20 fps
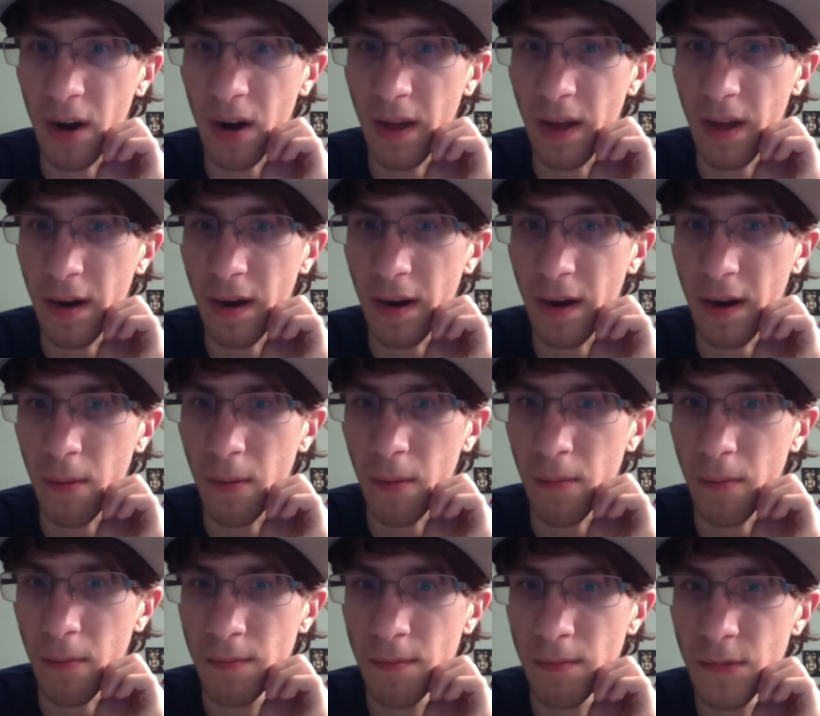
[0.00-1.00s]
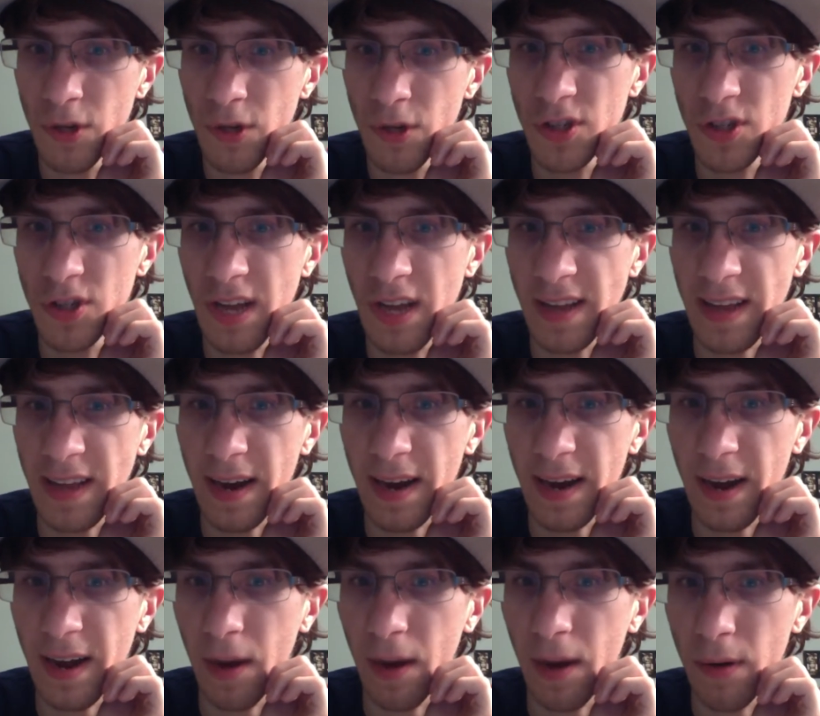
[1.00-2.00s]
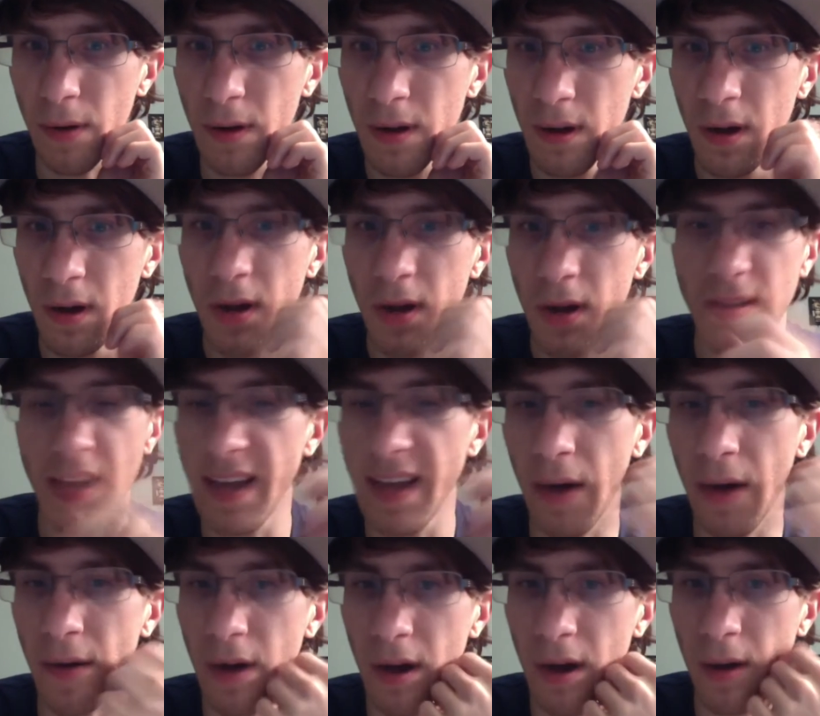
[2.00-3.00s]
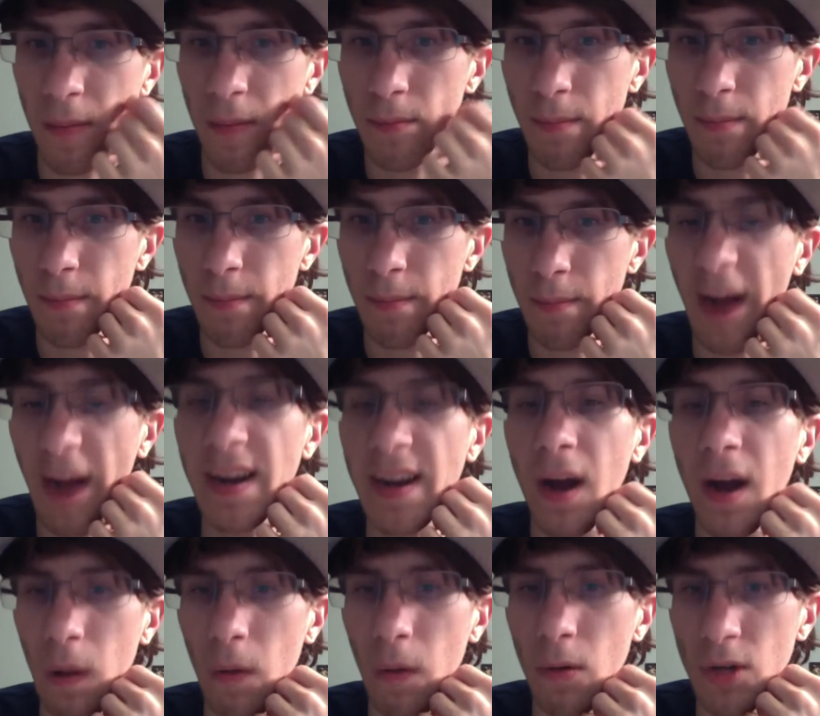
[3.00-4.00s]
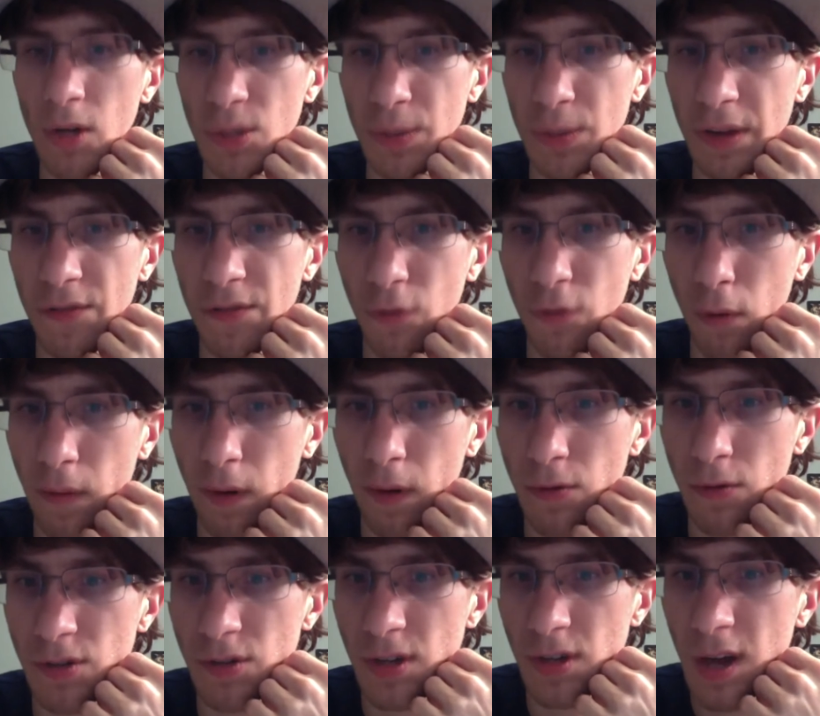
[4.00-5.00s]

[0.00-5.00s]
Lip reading: than you just take out Magna Hollow and just play 4 of those.